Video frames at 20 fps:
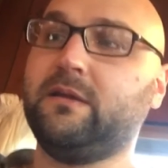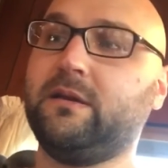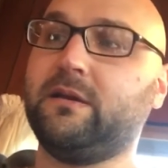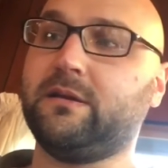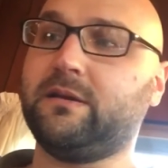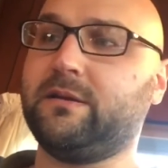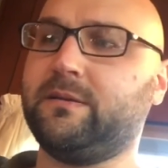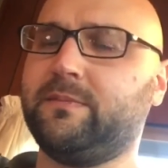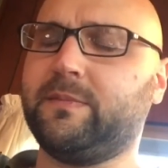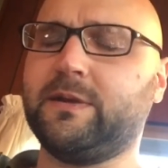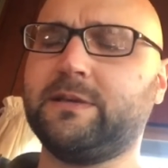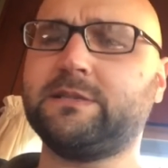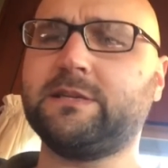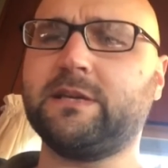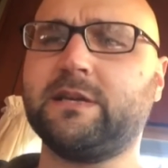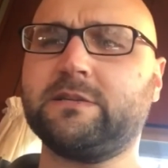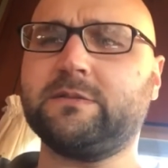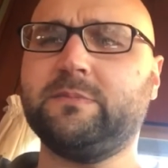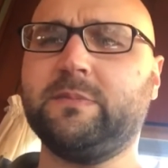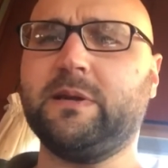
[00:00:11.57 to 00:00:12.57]
a
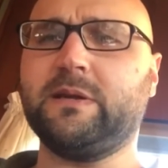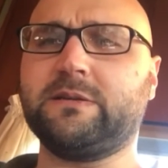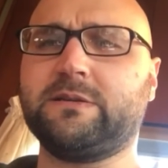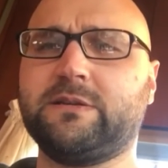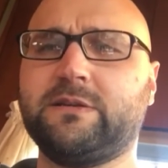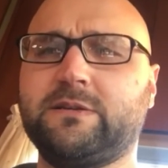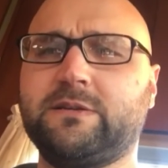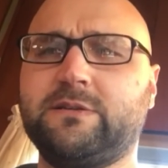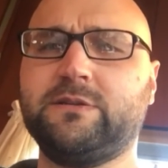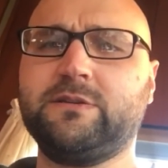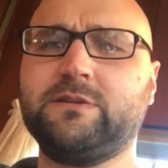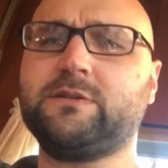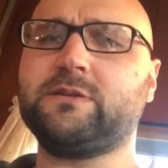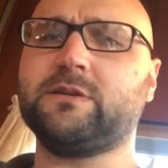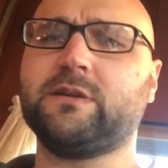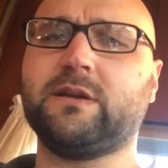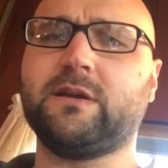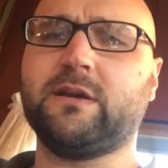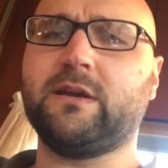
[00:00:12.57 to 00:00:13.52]
text message